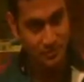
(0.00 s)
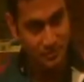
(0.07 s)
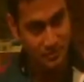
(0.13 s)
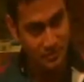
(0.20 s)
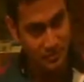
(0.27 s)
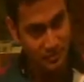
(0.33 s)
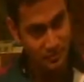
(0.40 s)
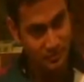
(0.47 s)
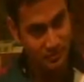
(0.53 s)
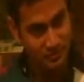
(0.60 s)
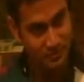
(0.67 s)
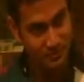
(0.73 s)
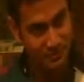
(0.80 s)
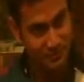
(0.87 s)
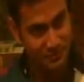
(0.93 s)
Google comes up
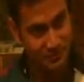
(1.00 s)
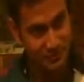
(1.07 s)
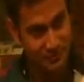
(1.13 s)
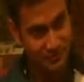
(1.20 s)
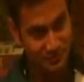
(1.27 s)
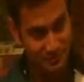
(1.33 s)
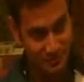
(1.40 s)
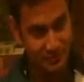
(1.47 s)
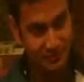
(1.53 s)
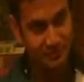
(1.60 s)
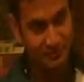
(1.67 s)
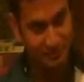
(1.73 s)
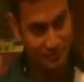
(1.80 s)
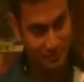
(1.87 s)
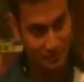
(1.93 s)
with a new browser,
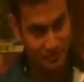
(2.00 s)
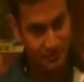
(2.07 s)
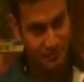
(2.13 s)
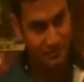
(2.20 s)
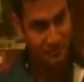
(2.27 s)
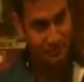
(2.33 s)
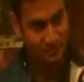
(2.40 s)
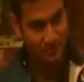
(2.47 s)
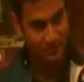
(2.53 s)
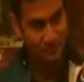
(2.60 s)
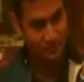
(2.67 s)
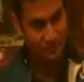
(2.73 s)
and now everyone's talking